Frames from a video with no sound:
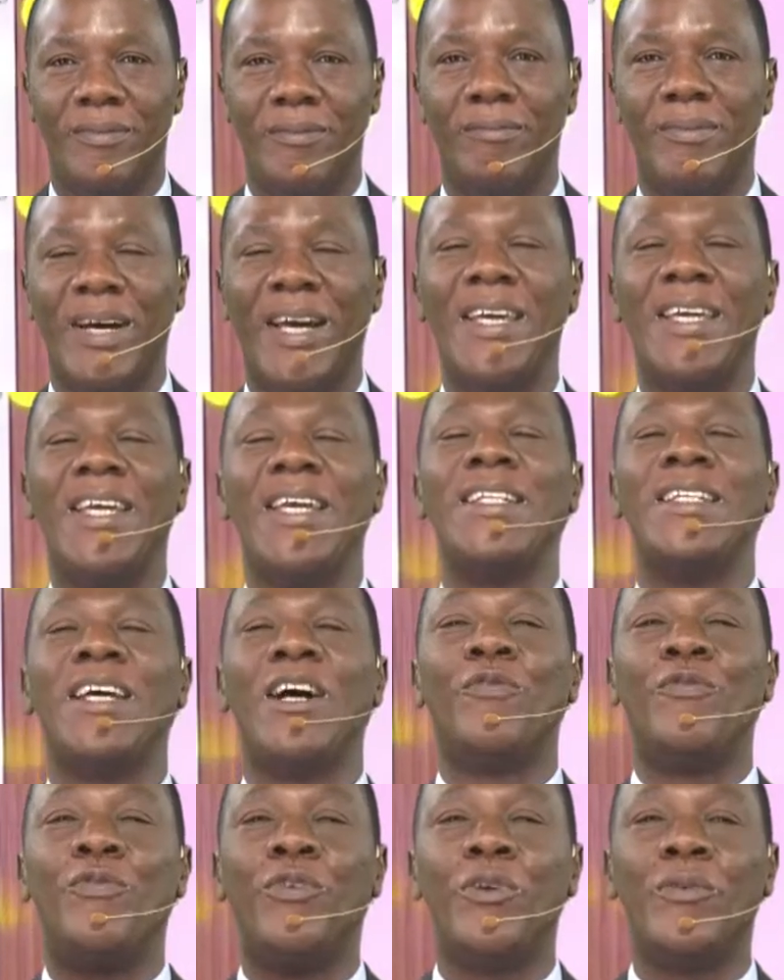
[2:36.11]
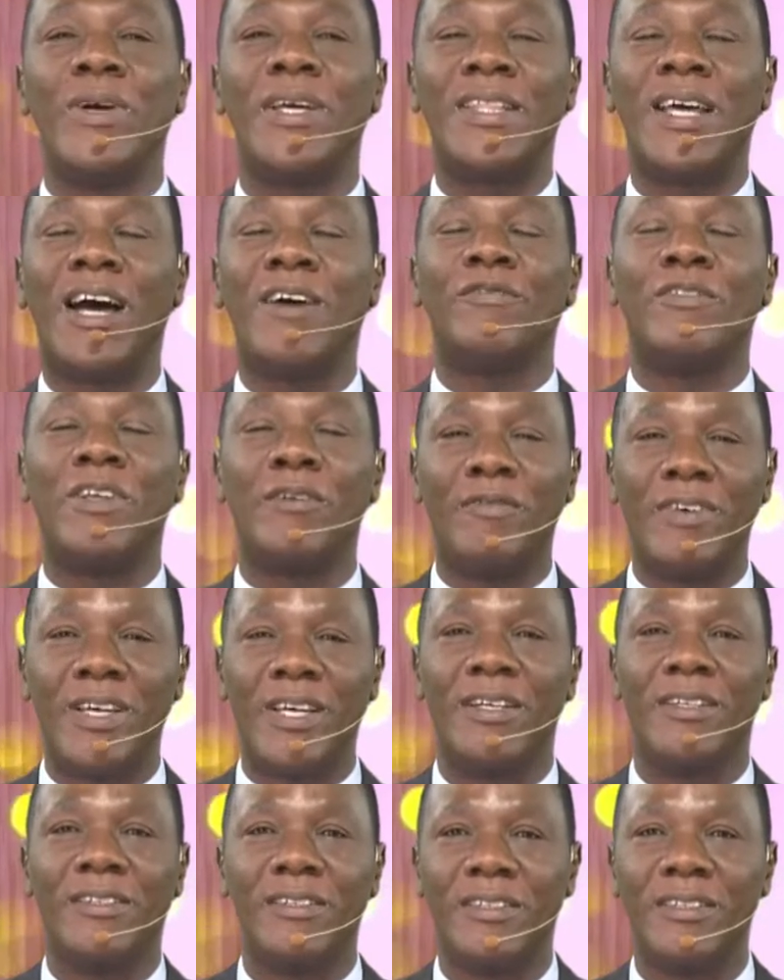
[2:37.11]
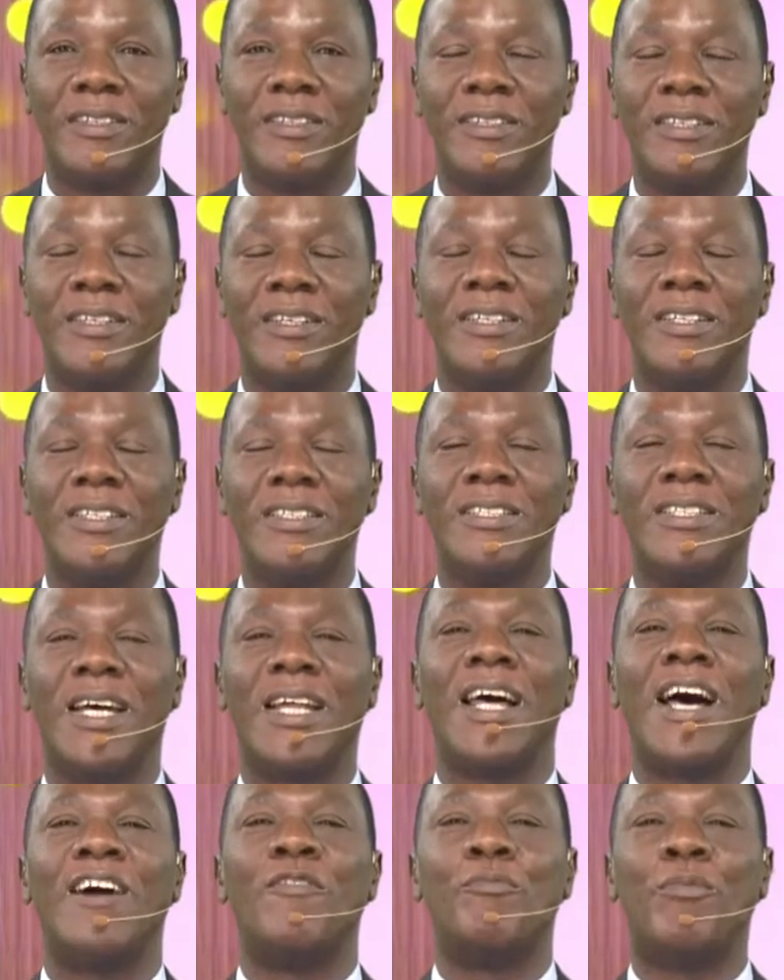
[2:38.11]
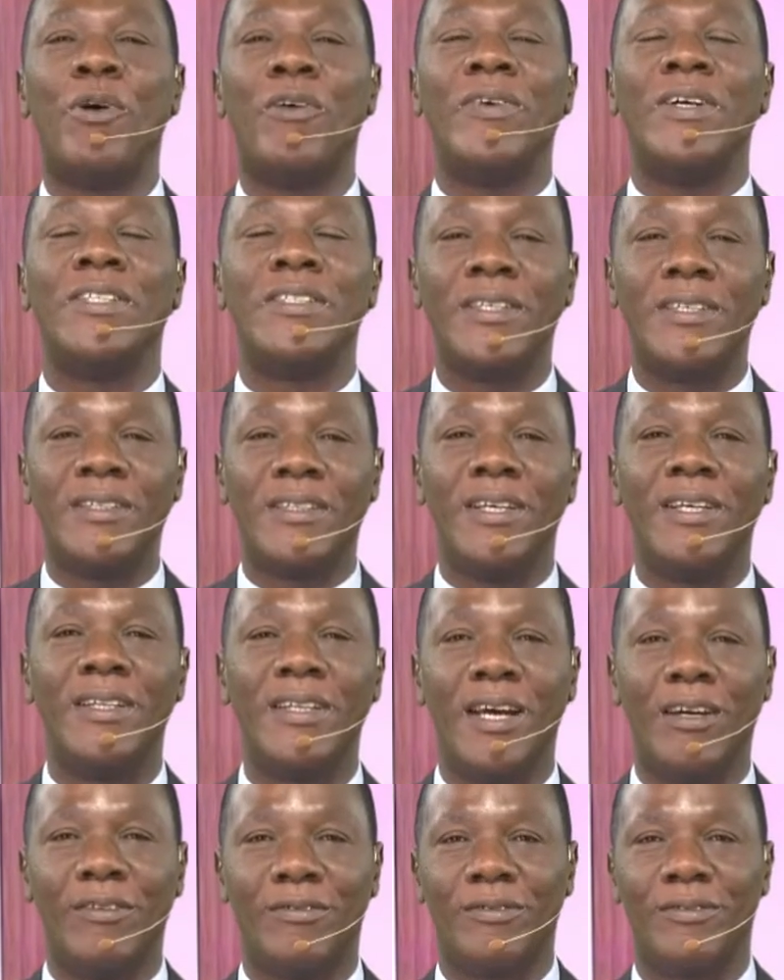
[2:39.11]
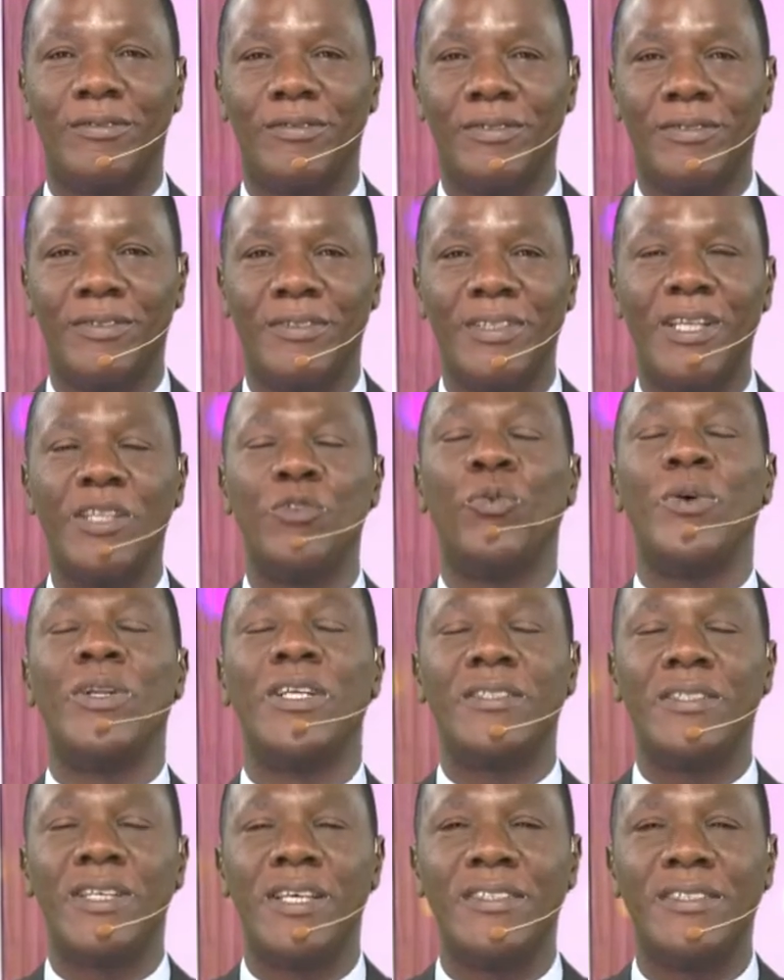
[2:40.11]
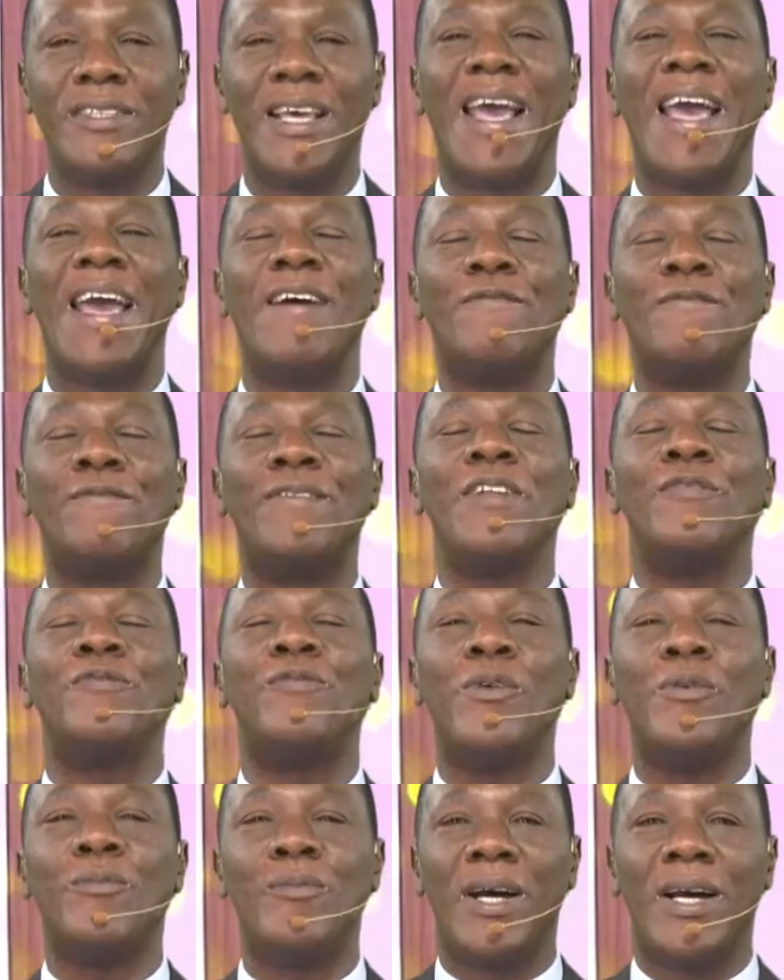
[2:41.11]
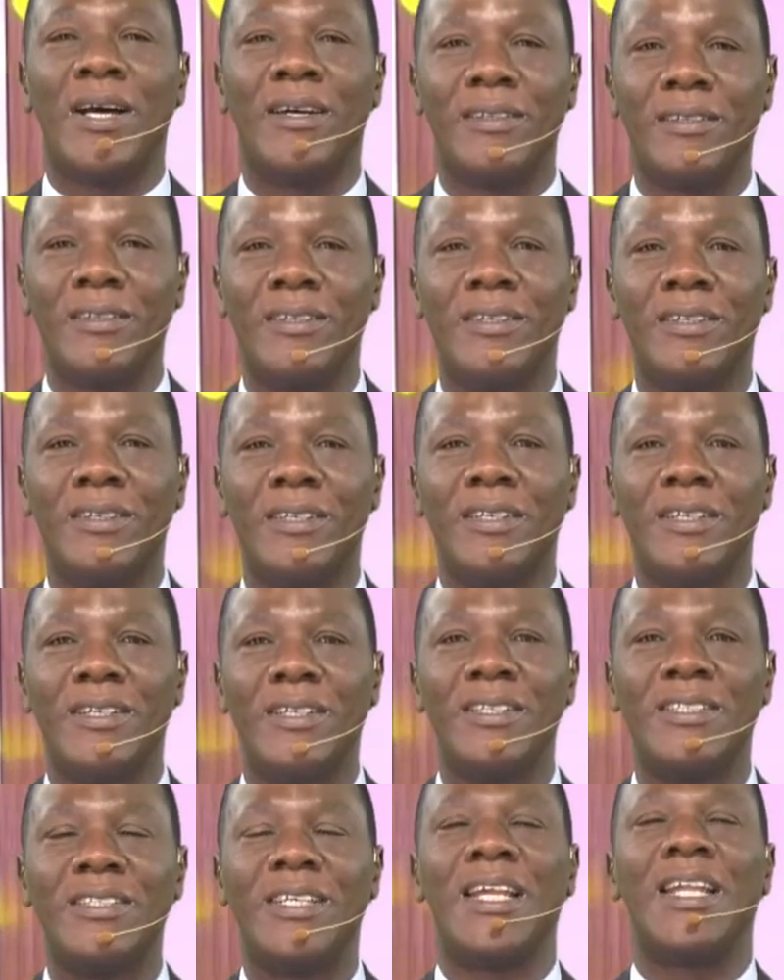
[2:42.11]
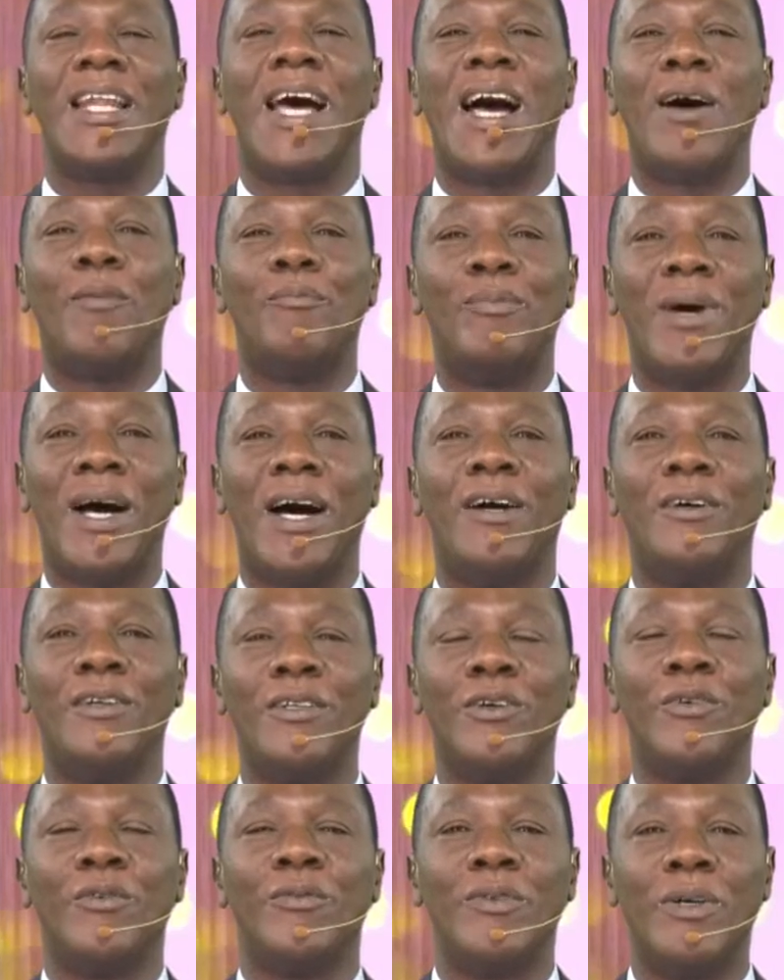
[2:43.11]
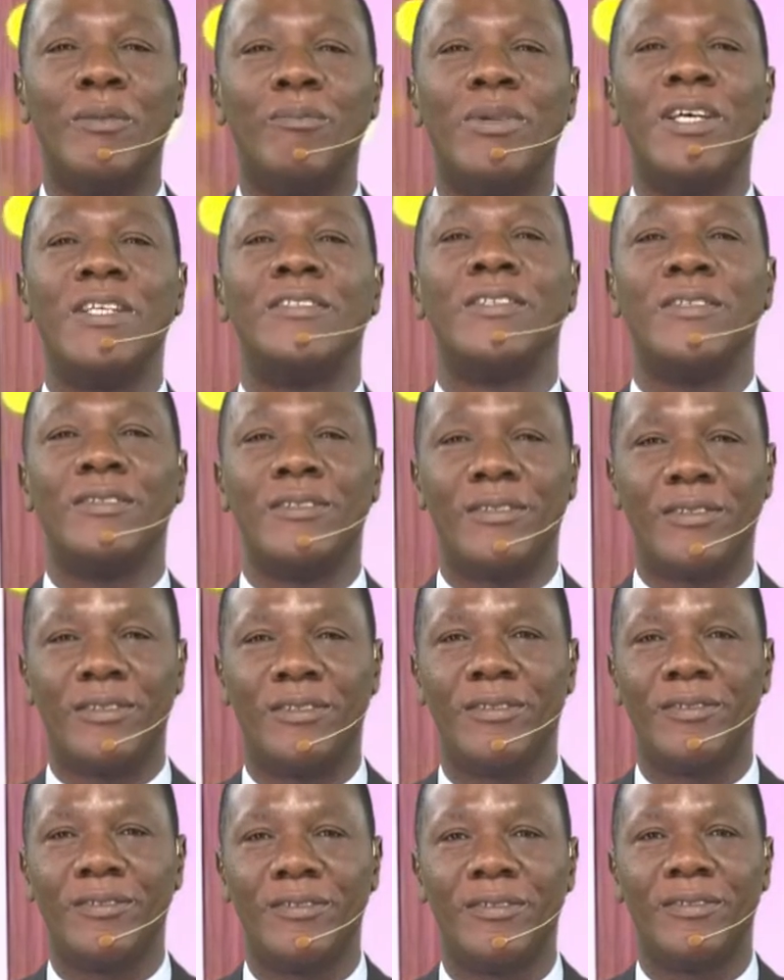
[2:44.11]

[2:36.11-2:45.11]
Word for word: but he that followeth after vain shall have poverty enough. Then 20 says, A faithful man shall abound with blessings,